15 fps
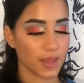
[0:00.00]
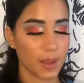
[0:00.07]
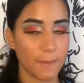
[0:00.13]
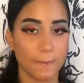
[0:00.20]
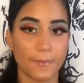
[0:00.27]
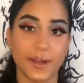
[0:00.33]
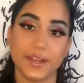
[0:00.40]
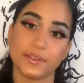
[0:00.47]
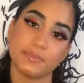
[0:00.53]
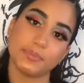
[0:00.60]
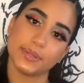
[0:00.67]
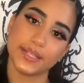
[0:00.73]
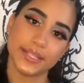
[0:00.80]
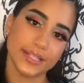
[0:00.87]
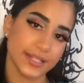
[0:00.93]
my
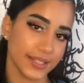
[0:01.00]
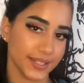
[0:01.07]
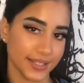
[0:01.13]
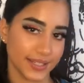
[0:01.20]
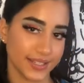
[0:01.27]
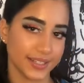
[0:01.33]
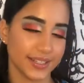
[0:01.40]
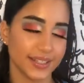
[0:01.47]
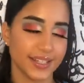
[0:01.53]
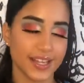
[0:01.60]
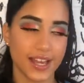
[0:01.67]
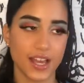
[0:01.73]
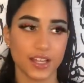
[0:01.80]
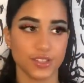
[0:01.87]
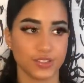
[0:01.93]
opinion,
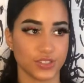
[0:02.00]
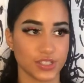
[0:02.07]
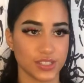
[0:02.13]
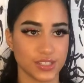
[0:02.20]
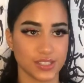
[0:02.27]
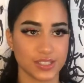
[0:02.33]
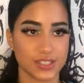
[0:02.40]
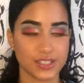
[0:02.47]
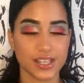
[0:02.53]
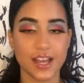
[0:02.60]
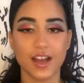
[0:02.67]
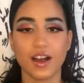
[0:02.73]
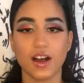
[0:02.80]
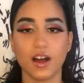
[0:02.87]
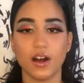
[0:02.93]
Jesus,
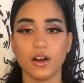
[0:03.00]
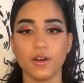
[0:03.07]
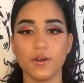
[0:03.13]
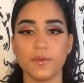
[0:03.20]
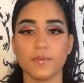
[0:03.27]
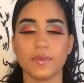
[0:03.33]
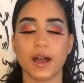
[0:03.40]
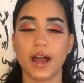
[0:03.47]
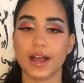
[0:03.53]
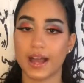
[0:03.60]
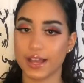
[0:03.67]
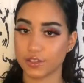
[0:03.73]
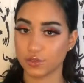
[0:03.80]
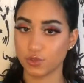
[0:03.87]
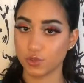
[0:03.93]

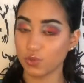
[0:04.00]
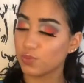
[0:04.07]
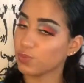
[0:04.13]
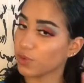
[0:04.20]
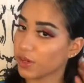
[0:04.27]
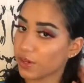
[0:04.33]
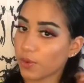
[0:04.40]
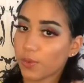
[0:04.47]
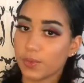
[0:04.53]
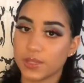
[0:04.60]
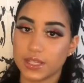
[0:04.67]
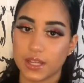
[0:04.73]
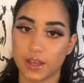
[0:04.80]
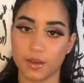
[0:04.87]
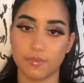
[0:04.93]
I do work with
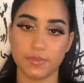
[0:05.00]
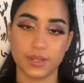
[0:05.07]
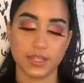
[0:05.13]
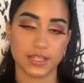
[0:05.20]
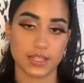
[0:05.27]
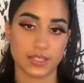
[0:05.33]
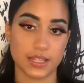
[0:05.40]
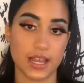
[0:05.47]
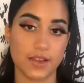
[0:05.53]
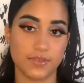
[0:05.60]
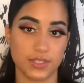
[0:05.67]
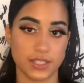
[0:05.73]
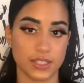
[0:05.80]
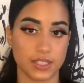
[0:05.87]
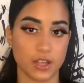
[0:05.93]
the company. Yes, I have a
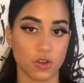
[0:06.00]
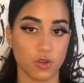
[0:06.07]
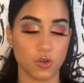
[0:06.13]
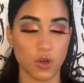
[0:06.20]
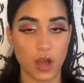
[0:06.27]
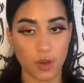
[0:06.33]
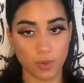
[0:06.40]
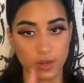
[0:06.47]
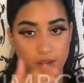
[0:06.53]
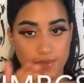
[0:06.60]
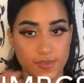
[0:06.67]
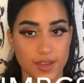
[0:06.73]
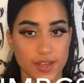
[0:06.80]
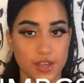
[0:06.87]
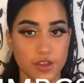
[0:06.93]
discount code. I will leave
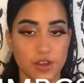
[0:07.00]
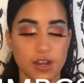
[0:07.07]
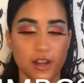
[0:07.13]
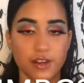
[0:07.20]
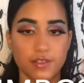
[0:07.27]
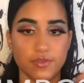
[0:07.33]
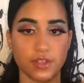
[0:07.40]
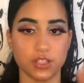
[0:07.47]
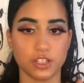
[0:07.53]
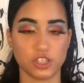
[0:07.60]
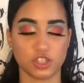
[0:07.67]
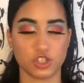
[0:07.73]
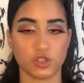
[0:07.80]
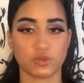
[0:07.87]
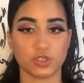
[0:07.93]
it here, and I'll leave it in the
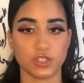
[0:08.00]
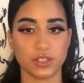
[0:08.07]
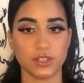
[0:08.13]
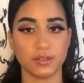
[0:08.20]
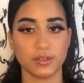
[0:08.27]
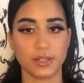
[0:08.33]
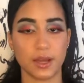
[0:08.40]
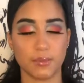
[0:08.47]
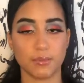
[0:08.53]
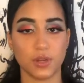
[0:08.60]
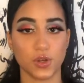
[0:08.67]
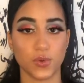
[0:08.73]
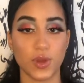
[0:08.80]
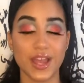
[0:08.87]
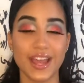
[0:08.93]
description down
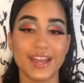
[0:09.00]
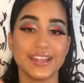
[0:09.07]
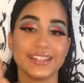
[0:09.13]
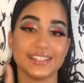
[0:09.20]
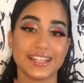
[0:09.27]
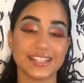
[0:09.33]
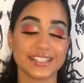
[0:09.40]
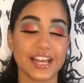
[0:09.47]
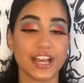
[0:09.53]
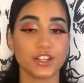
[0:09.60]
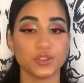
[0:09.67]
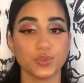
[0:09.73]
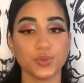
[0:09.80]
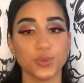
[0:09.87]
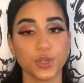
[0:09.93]
below. Yes, I
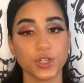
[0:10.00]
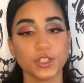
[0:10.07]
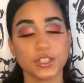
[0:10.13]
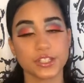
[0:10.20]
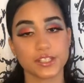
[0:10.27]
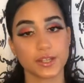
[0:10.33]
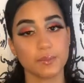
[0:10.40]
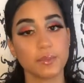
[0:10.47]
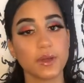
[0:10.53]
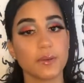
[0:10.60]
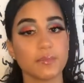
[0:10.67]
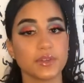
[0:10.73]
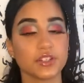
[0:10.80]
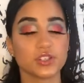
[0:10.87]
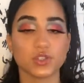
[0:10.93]
do earn some
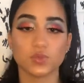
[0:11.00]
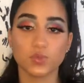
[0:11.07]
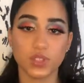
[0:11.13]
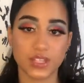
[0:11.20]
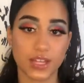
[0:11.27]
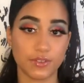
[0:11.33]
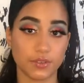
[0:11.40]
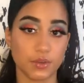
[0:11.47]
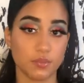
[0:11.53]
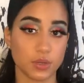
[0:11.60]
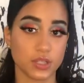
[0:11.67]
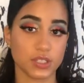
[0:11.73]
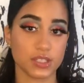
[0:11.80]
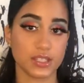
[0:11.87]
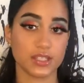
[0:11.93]
commission with every
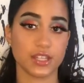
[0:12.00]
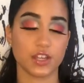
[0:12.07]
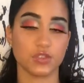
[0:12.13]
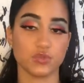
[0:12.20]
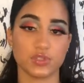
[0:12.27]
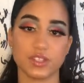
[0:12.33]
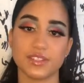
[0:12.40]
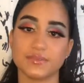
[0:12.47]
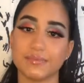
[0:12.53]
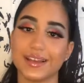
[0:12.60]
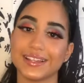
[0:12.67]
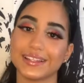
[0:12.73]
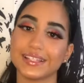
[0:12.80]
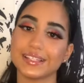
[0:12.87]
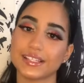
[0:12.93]
person that uses my
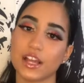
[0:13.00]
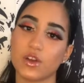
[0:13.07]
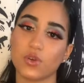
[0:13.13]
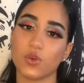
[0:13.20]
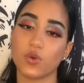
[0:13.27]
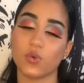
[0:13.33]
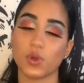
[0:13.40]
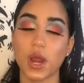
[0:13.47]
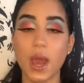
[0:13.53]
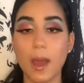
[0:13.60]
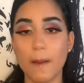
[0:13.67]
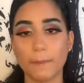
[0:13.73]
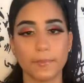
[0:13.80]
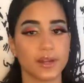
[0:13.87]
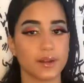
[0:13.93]
discount code,
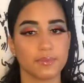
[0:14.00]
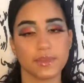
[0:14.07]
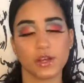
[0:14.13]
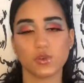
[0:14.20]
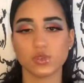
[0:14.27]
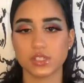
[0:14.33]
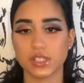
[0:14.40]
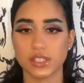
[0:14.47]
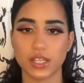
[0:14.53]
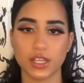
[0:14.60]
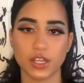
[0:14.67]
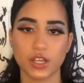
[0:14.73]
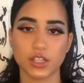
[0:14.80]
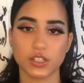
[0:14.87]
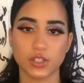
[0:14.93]
but I'm not going to sit
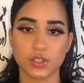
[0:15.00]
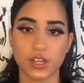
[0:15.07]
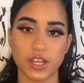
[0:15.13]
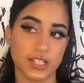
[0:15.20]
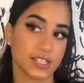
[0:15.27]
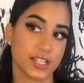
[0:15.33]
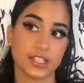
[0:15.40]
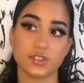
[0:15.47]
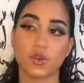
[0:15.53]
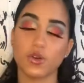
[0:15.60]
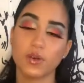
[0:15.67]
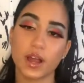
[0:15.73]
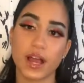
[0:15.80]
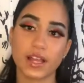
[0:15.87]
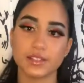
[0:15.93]
here and tell you guys, yes, go
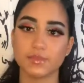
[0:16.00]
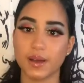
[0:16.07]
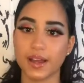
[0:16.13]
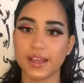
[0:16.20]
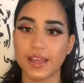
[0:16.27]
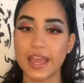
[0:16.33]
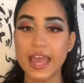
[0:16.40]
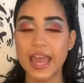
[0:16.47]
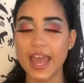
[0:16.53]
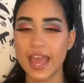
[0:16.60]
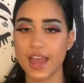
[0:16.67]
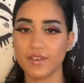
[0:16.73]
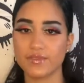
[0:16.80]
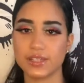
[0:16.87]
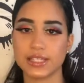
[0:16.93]
guys, buy it
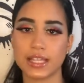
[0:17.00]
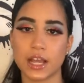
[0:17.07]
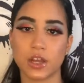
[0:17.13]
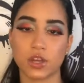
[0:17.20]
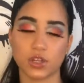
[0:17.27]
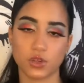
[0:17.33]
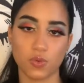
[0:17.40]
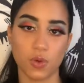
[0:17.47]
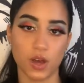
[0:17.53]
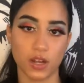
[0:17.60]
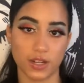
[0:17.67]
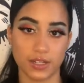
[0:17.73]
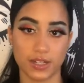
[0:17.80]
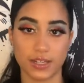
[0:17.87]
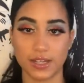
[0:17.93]
if it's not good
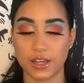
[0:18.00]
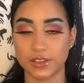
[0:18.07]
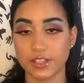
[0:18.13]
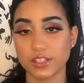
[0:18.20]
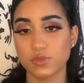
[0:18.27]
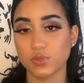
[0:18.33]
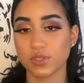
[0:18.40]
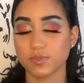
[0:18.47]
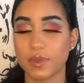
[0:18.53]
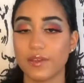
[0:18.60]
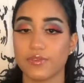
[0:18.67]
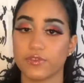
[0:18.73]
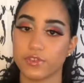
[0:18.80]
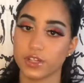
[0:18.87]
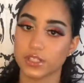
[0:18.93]
quality. Now this was my
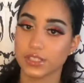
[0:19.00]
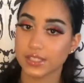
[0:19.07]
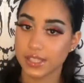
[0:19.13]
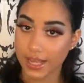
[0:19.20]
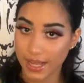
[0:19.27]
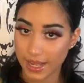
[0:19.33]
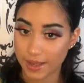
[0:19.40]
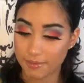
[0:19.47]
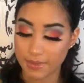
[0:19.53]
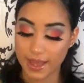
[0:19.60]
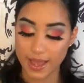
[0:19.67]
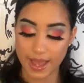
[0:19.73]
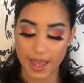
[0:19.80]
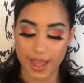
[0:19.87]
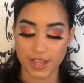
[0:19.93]
first time
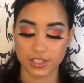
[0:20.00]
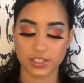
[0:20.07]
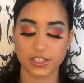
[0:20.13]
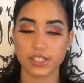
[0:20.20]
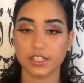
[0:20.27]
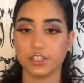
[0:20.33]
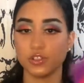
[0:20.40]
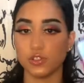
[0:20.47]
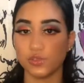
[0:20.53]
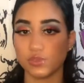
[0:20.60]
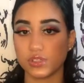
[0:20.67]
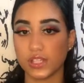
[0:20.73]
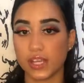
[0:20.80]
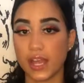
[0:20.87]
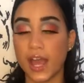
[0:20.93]
actually
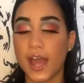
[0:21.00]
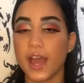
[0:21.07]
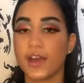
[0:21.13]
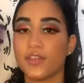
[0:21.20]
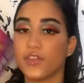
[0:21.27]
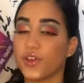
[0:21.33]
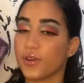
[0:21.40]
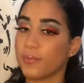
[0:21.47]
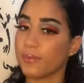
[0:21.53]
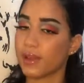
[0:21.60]
using their